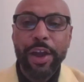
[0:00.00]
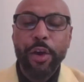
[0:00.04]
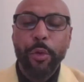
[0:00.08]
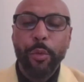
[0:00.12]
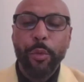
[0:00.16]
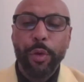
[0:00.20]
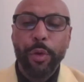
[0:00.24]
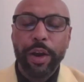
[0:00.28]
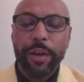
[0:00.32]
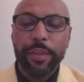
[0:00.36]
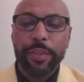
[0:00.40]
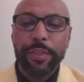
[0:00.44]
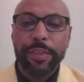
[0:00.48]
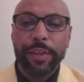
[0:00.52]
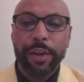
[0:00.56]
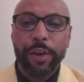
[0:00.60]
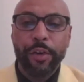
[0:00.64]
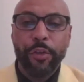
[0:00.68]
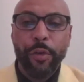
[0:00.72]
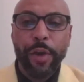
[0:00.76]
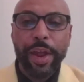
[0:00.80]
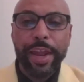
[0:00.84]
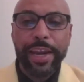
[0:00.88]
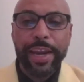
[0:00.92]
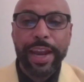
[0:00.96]
We're the
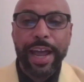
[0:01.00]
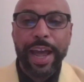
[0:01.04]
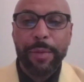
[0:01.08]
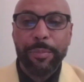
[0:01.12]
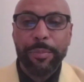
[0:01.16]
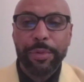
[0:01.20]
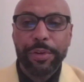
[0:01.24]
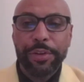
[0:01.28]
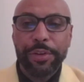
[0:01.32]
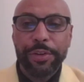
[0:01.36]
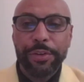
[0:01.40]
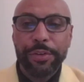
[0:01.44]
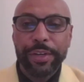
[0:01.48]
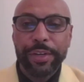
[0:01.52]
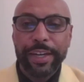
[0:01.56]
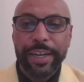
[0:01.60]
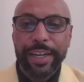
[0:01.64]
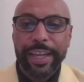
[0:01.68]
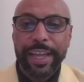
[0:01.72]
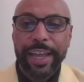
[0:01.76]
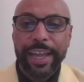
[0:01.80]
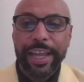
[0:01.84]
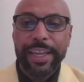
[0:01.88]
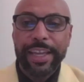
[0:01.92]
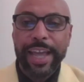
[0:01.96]
great opportunity to
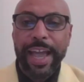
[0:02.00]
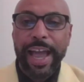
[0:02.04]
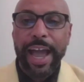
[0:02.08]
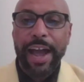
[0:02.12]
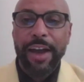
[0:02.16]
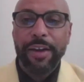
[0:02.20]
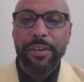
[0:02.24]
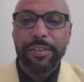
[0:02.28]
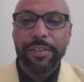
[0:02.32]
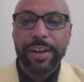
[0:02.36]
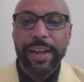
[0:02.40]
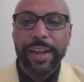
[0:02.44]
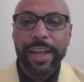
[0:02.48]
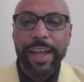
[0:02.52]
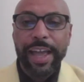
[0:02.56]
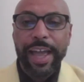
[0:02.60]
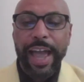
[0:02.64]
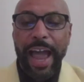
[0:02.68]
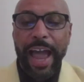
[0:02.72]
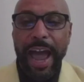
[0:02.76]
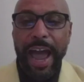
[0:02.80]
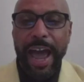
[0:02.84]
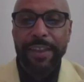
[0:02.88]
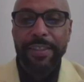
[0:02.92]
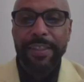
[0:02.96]
get you out
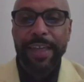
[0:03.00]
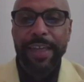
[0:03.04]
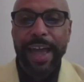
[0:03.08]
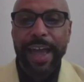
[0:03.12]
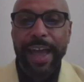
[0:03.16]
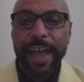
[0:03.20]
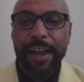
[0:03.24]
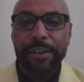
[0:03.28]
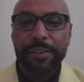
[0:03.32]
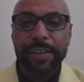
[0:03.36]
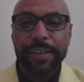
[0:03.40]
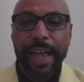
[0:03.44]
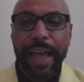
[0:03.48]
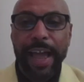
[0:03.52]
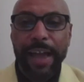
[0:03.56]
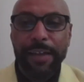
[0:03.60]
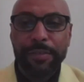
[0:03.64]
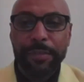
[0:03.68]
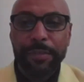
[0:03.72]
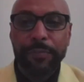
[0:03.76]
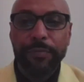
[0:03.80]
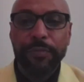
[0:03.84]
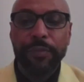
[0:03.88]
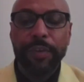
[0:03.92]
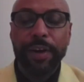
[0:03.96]
of the house, have
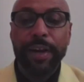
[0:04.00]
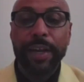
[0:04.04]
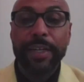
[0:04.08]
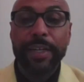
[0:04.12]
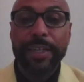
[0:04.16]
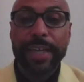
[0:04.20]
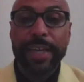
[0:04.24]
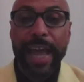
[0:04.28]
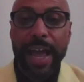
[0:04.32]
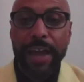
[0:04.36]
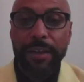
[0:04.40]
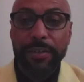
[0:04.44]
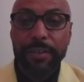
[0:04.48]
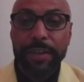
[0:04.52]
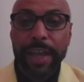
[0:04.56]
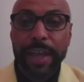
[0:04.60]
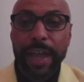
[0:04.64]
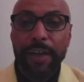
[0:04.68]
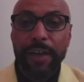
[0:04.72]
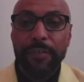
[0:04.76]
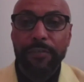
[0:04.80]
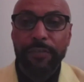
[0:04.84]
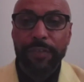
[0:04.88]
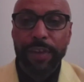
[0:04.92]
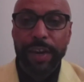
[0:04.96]
some fun.
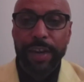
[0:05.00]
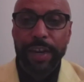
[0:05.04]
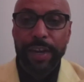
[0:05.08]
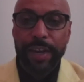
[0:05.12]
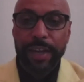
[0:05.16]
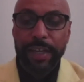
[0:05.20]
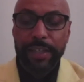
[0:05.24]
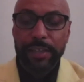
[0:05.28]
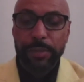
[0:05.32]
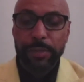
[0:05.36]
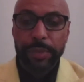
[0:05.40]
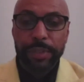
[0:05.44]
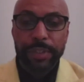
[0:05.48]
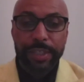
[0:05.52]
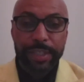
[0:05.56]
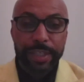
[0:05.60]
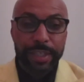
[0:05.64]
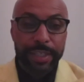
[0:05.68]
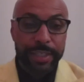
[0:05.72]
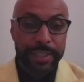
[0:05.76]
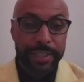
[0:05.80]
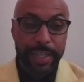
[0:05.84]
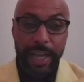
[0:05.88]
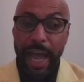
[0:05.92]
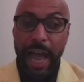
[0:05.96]
Downtown Phoenix, which
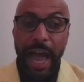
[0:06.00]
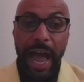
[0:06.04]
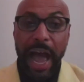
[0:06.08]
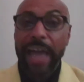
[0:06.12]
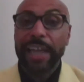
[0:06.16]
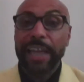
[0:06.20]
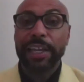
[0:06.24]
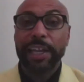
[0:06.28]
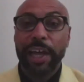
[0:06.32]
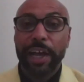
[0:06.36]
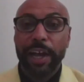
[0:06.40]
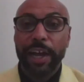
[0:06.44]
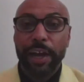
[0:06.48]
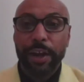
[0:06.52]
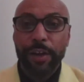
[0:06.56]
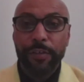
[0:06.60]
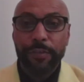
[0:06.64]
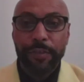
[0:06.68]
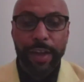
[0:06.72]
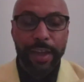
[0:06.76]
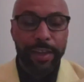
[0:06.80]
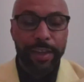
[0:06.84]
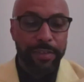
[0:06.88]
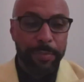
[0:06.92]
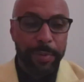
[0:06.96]
is, I love,
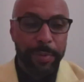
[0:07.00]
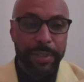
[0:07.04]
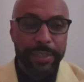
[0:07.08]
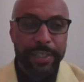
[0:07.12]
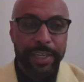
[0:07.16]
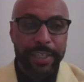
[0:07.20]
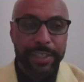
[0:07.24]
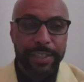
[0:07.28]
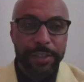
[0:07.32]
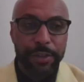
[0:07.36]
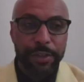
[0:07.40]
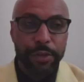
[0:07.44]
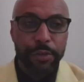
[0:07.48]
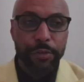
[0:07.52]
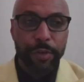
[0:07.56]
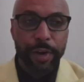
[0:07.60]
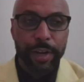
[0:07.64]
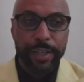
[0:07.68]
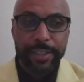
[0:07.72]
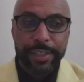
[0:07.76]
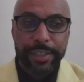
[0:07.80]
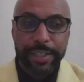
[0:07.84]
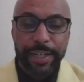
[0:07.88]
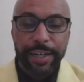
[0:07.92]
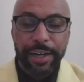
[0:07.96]
especially as a new
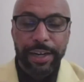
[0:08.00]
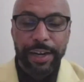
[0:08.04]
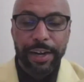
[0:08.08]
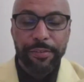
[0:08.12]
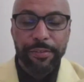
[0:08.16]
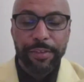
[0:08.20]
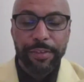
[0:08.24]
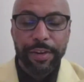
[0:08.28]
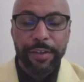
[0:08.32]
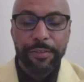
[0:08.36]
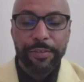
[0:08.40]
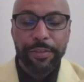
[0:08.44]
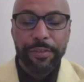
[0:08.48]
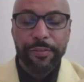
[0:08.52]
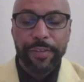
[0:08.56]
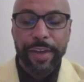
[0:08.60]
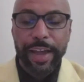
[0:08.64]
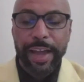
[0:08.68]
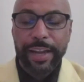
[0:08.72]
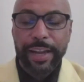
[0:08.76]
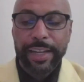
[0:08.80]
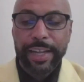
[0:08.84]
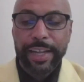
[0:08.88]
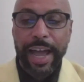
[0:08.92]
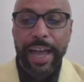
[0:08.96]
resident of the
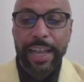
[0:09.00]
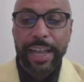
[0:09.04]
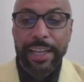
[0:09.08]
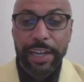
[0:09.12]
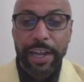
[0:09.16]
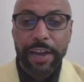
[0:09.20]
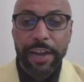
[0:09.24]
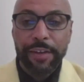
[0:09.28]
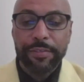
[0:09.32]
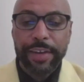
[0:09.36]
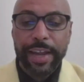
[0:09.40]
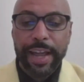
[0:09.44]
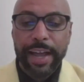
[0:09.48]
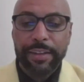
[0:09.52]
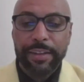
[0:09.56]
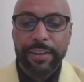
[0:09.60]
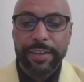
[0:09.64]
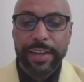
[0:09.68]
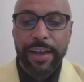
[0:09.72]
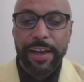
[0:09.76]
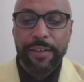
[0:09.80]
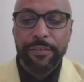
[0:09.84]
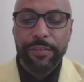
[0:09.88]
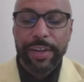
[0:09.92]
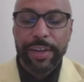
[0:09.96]
Valley, I love
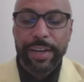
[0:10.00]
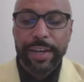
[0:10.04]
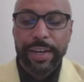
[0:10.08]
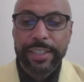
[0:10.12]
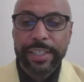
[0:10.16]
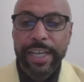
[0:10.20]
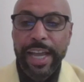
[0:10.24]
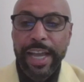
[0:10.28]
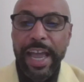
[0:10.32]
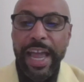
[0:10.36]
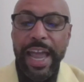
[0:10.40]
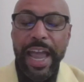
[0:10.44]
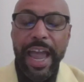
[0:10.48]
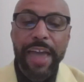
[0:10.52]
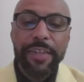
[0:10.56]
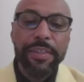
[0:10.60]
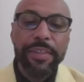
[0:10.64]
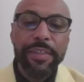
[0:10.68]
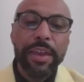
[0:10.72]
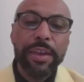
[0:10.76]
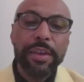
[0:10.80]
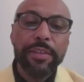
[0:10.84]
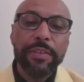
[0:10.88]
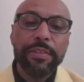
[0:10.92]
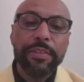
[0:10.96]
downtown Phoenix. And
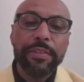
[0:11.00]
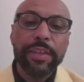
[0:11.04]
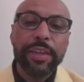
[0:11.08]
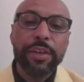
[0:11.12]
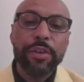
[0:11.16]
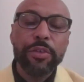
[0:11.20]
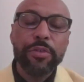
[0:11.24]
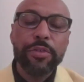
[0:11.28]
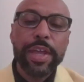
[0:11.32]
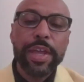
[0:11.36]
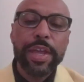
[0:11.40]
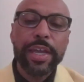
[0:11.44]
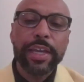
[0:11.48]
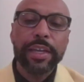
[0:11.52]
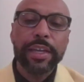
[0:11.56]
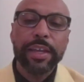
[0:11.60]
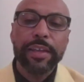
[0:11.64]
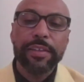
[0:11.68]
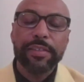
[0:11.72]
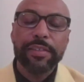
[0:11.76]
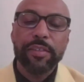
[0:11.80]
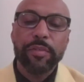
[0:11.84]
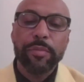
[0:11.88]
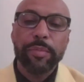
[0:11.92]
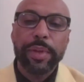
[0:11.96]
then the
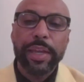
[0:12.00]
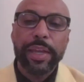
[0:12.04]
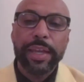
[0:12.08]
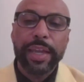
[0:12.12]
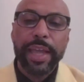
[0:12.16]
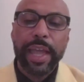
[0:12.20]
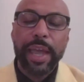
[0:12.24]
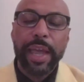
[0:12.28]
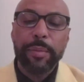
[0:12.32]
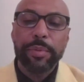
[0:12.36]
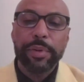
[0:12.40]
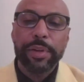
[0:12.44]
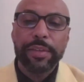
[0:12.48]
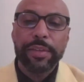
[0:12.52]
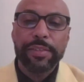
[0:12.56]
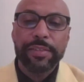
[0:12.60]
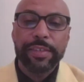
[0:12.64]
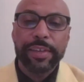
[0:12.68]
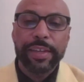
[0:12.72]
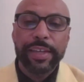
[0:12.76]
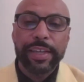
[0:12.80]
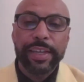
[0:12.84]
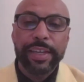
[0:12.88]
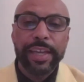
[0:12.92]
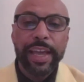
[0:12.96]
uniqueness of being able to
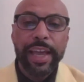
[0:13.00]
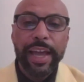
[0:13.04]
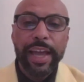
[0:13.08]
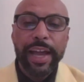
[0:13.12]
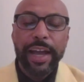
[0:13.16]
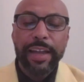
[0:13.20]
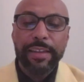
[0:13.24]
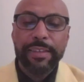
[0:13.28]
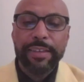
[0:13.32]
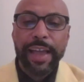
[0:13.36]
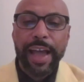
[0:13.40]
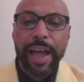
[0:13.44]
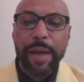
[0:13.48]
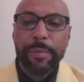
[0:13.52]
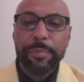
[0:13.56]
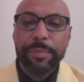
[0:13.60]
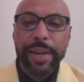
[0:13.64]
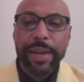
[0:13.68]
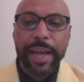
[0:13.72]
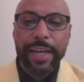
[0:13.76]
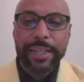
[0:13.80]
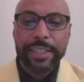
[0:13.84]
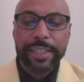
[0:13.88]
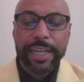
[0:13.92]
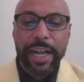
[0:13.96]
see a
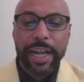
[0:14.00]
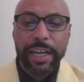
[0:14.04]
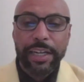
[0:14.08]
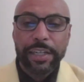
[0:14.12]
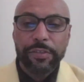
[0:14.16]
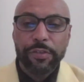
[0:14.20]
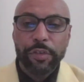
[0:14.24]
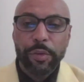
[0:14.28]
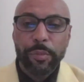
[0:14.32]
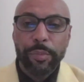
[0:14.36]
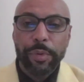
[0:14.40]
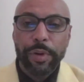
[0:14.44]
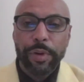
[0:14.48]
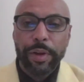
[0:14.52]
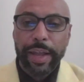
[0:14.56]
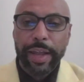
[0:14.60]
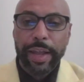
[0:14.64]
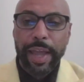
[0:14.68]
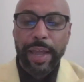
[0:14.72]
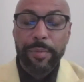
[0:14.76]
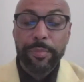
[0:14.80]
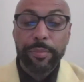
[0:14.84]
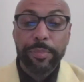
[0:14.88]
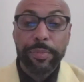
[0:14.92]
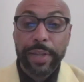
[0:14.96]
top-notch college football
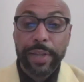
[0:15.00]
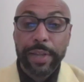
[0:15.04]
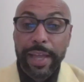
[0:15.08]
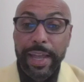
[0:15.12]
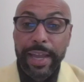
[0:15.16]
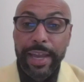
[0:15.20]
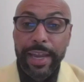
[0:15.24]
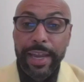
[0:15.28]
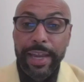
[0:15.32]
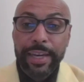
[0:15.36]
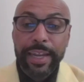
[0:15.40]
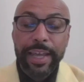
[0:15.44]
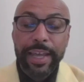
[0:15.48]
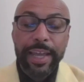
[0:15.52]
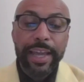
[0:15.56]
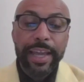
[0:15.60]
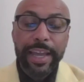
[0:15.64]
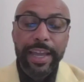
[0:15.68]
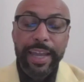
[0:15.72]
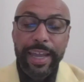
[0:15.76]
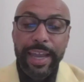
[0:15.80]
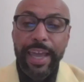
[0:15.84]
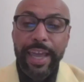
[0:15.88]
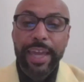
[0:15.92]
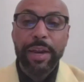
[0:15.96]
game played
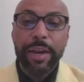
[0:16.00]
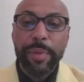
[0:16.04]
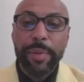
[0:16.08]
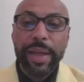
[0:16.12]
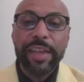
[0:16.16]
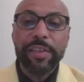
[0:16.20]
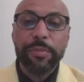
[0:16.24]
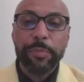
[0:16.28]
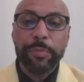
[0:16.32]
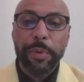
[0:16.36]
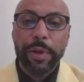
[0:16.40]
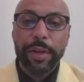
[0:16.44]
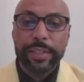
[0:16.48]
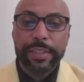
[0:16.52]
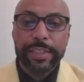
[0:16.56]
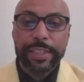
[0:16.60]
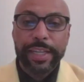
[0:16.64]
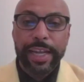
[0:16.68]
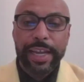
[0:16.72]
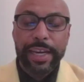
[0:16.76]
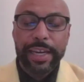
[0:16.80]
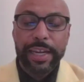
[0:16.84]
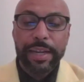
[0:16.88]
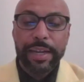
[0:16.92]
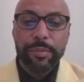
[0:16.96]
in a baseball
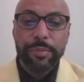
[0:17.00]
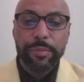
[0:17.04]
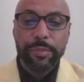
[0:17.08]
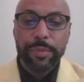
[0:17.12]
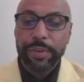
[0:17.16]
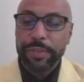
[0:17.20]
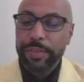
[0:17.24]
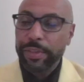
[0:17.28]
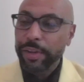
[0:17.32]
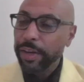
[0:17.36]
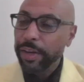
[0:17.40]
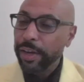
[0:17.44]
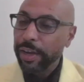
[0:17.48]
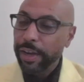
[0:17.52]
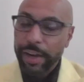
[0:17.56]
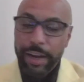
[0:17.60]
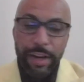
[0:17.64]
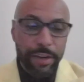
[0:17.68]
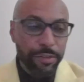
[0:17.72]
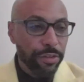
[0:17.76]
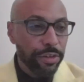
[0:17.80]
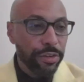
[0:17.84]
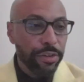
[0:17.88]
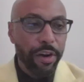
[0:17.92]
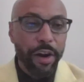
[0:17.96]
stadium with a
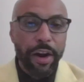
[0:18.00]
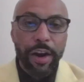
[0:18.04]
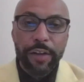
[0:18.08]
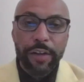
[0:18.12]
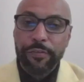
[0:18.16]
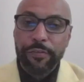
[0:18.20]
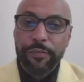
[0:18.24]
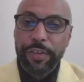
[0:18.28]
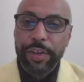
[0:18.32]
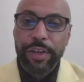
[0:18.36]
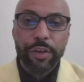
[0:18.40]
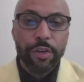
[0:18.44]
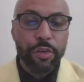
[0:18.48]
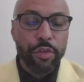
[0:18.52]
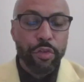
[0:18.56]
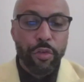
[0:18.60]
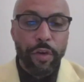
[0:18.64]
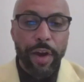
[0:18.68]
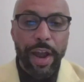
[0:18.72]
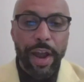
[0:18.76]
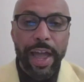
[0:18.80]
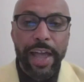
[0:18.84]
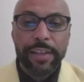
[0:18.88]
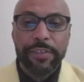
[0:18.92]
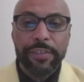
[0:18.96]
100-yard field,
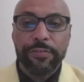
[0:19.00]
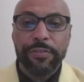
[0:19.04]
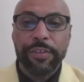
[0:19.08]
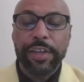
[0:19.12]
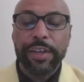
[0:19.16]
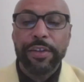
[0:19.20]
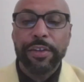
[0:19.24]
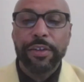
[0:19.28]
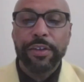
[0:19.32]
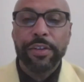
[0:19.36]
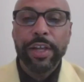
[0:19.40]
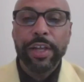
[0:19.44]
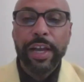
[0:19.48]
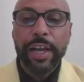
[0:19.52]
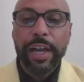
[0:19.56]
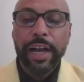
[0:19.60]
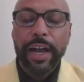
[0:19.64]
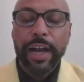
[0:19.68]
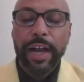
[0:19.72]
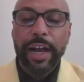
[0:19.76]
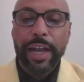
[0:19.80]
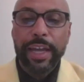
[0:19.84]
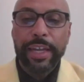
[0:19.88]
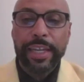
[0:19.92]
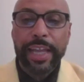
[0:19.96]
grass field,
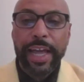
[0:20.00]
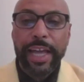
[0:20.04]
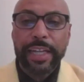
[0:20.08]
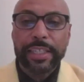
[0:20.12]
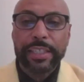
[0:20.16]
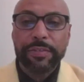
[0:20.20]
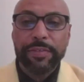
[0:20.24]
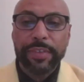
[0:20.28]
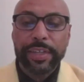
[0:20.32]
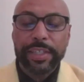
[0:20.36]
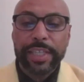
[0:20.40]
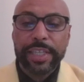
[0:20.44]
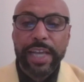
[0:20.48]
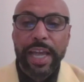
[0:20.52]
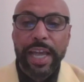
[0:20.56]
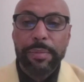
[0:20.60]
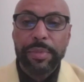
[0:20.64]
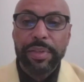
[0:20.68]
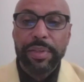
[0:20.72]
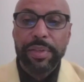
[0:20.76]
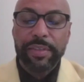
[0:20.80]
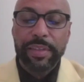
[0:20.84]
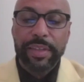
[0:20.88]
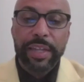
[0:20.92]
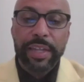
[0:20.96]
and lots of
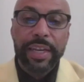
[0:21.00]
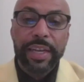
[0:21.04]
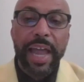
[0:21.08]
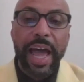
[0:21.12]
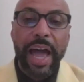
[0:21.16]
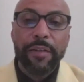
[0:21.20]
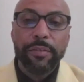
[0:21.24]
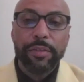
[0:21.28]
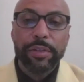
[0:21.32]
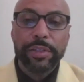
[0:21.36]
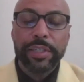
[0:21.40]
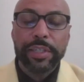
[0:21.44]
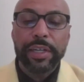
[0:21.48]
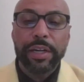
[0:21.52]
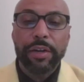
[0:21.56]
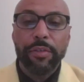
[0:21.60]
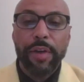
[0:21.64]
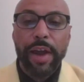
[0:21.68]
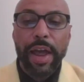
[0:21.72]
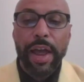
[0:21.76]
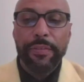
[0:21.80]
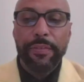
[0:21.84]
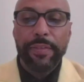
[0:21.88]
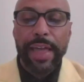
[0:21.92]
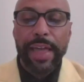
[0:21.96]
excitements and the novelty
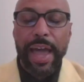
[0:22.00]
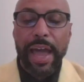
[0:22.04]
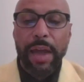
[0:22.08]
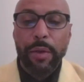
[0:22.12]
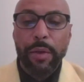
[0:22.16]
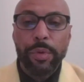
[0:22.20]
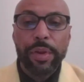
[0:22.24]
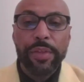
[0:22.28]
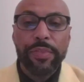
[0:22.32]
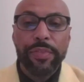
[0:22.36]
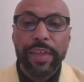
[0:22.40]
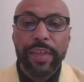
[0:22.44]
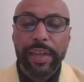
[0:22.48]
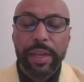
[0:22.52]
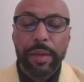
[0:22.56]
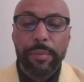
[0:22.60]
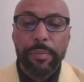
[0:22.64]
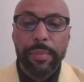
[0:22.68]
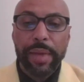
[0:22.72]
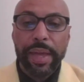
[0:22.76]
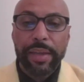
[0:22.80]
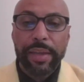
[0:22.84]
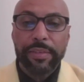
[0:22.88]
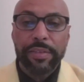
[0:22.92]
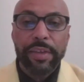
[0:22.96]
around that. We think it
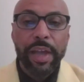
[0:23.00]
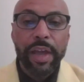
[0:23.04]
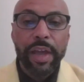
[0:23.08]
makes